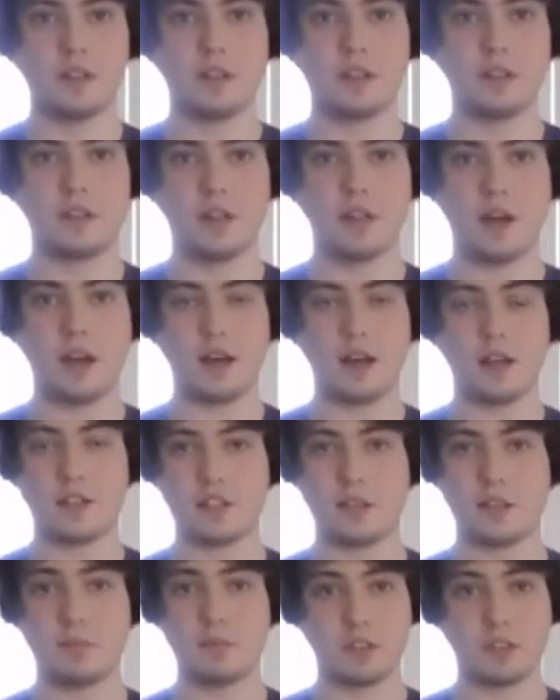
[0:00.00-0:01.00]
the
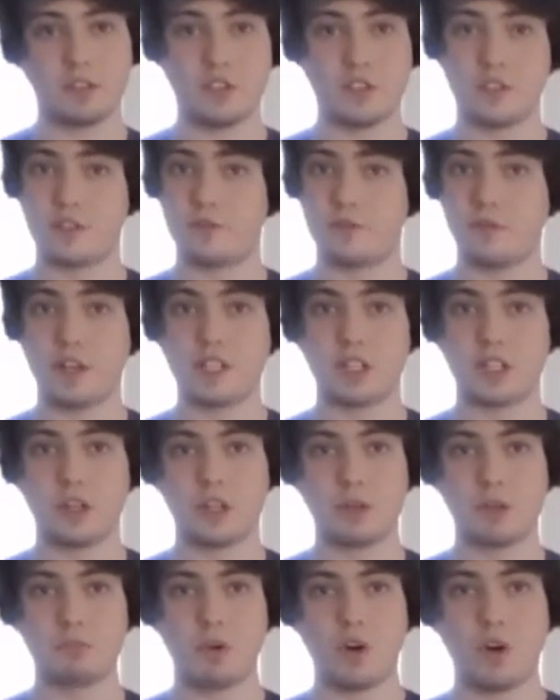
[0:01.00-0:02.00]
cymbal just resting on
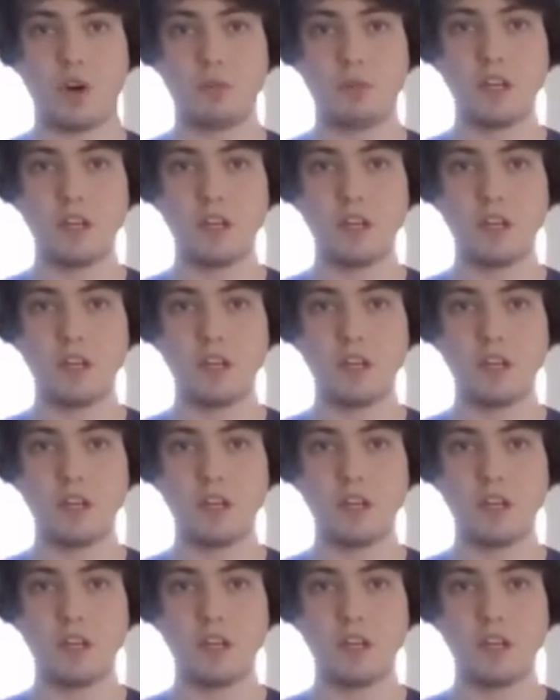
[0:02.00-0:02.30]
your palm.